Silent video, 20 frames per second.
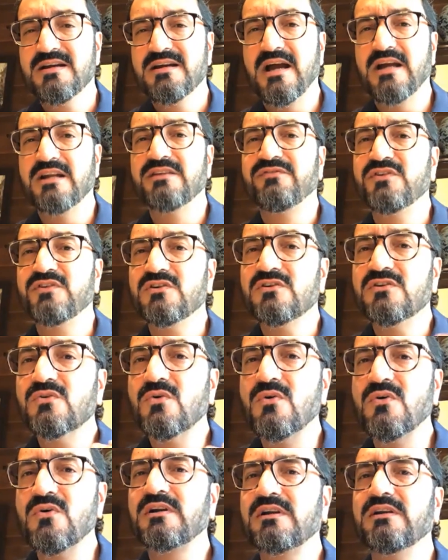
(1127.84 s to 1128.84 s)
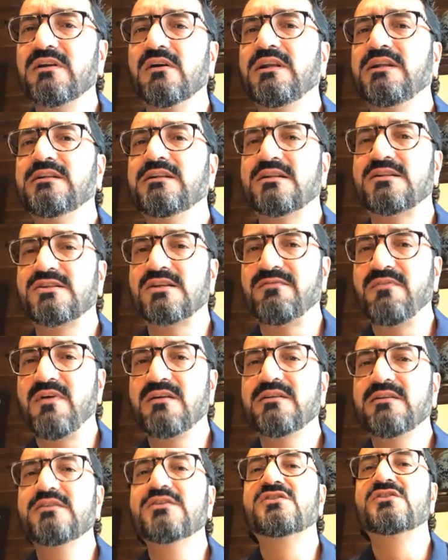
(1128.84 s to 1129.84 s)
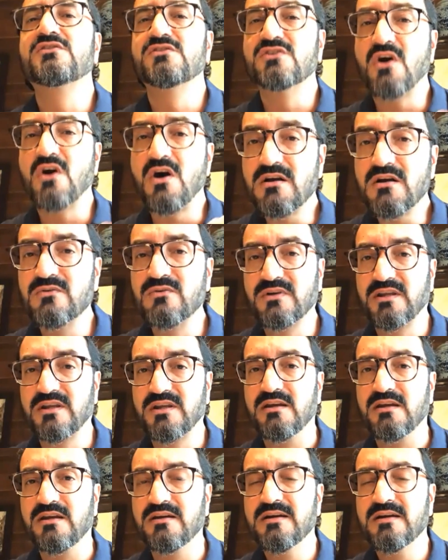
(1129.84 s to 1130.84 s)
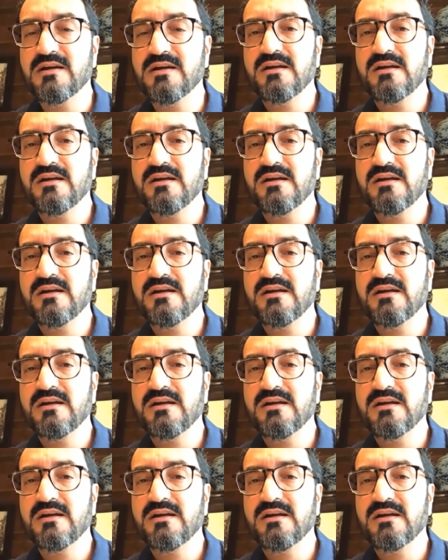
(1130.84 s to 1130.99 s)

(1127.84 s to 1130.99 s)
And if you know clearly that someone is not okay,